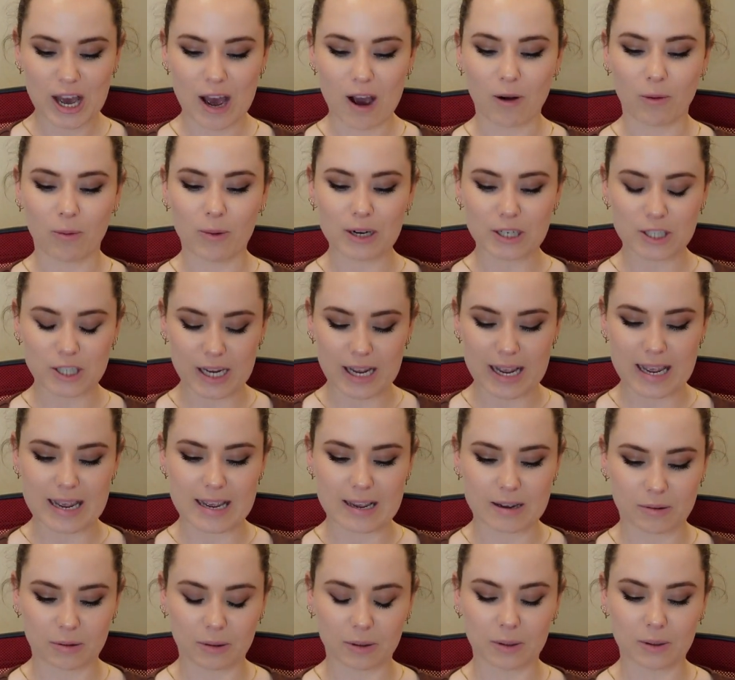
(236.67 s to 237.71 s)
which
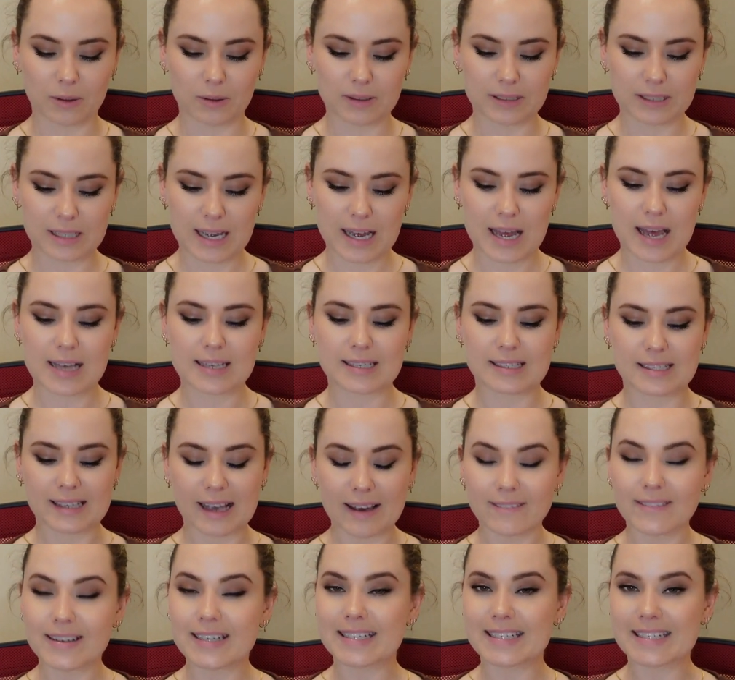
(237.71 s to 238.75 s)
equaled
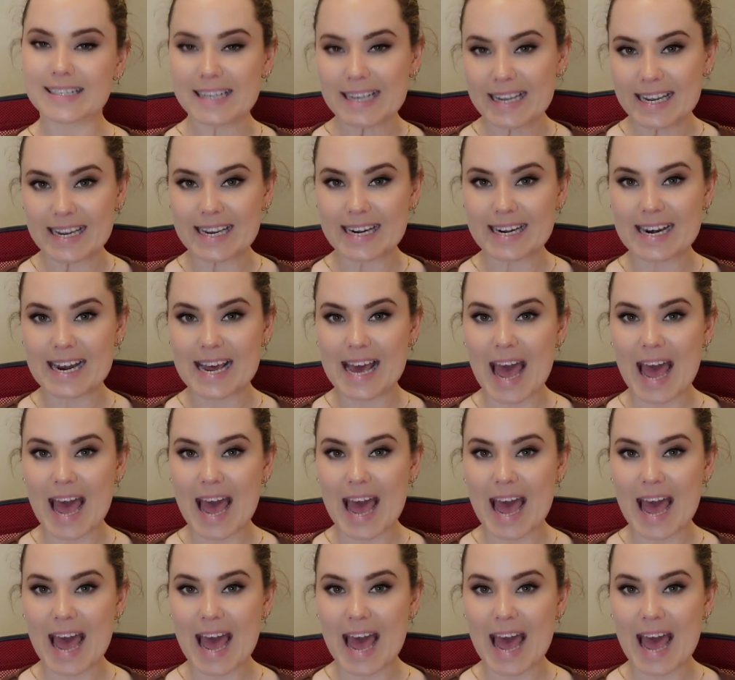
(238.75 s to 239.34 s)
17